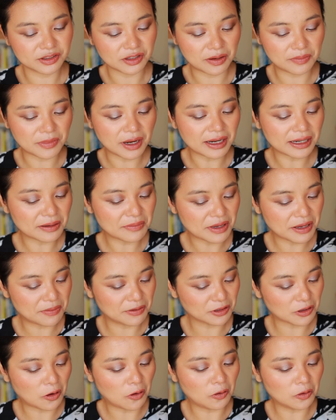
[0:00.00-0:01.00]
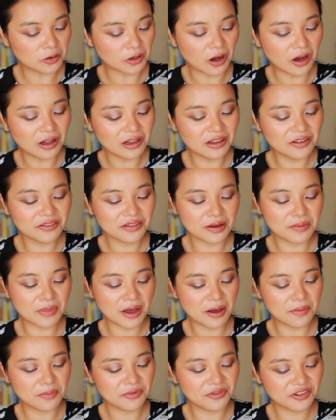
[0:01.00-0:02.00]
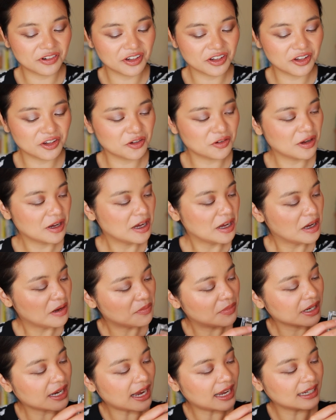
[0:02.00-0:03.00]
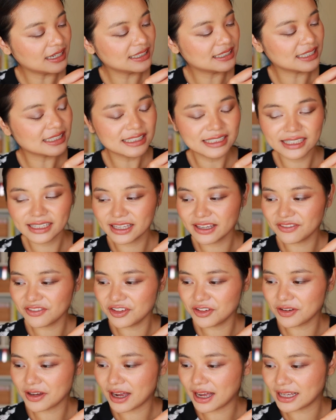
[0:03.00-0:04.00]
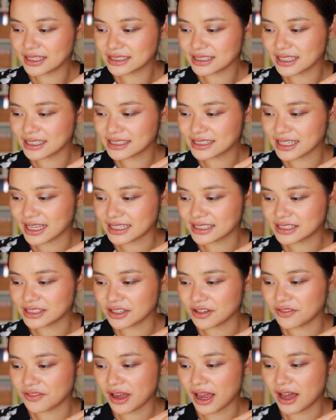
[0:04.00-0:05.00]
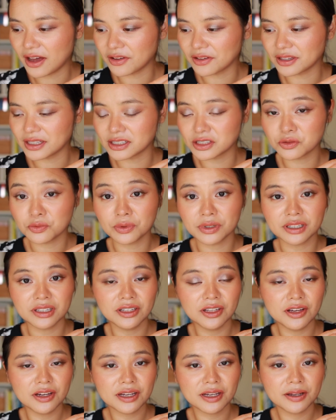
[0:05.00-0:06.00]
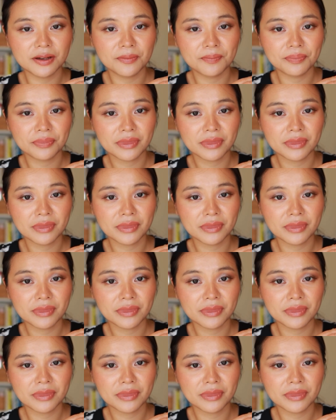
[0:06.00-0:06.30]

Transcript: So I'm not gonna be able to hold all of them up for you, but kind of just to give you guys a sense of how this would look